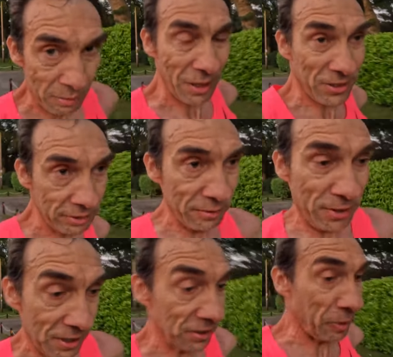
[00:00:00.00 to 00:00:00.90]
About
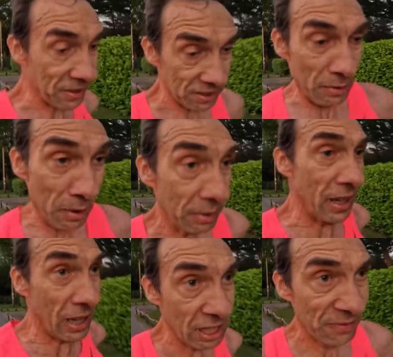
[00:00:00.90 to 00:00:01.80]
7:30 pace at the
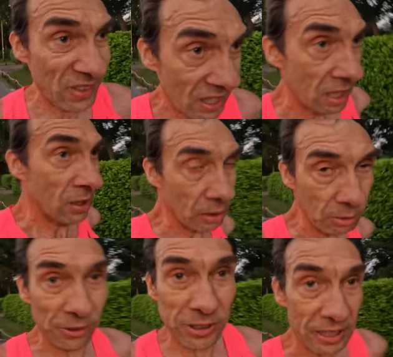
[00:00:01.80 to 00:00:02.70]
moment, but it
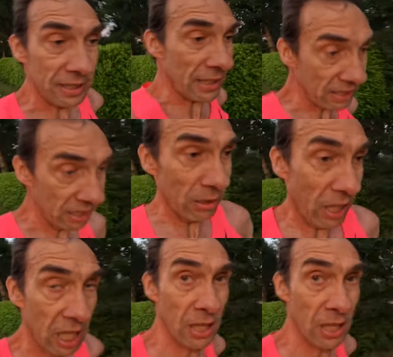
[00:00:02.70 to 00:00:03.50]
was slightly downhill.